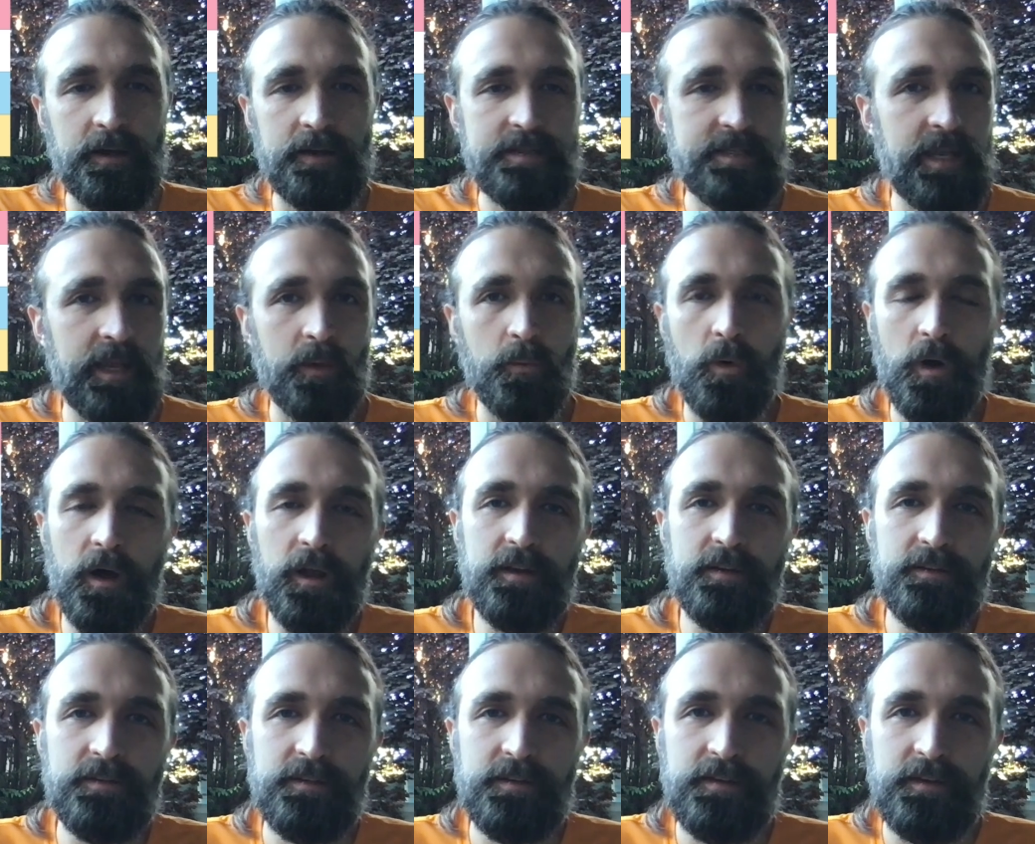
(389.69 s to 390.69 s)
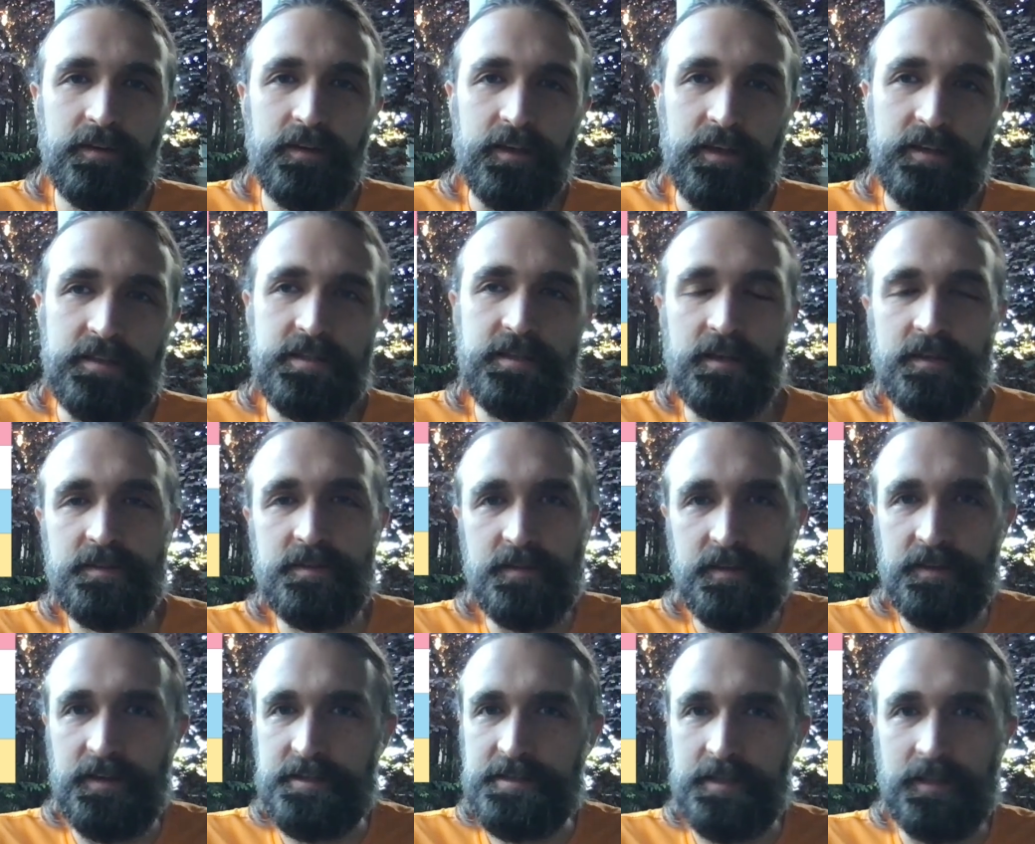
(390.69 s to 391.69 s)
day one is
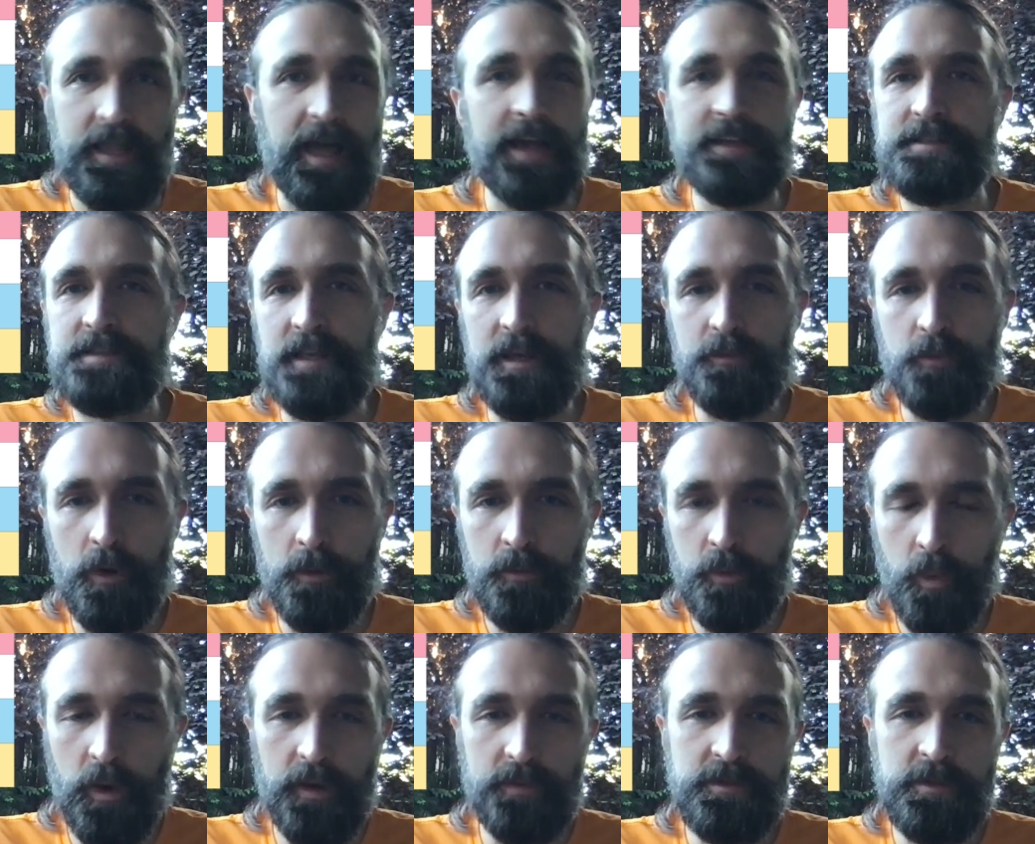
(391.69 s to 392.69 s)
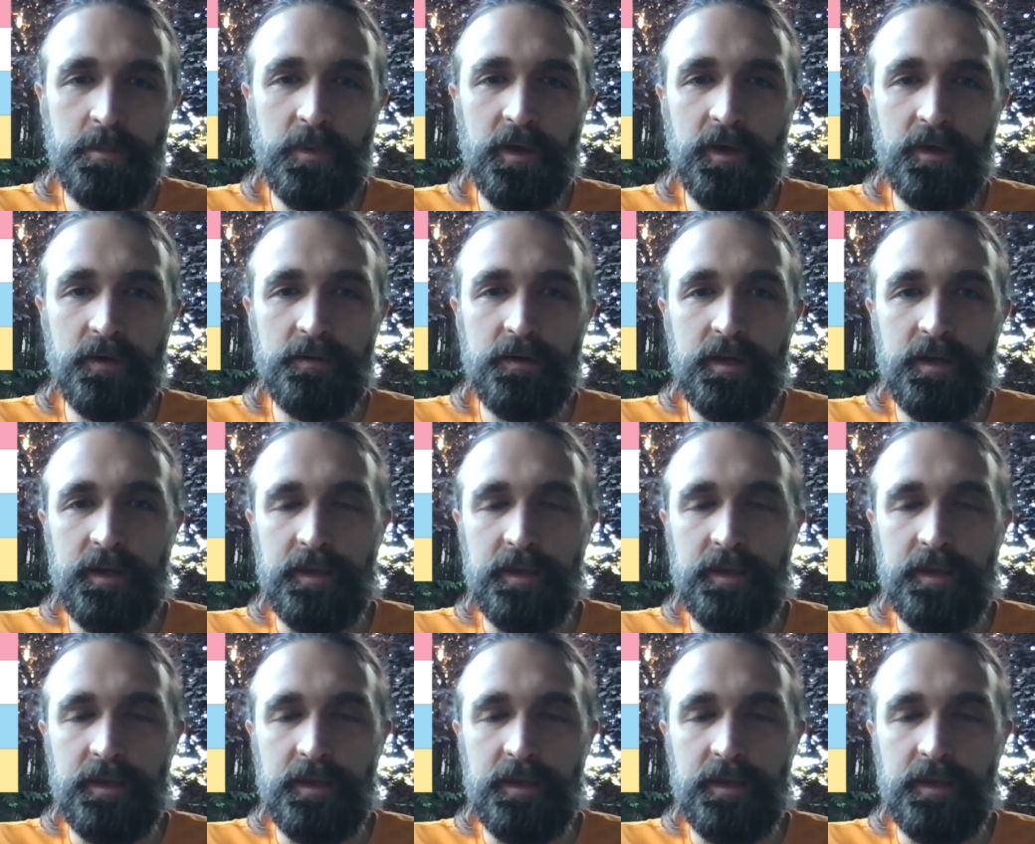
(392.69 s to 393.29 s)
the last day of one wave spell,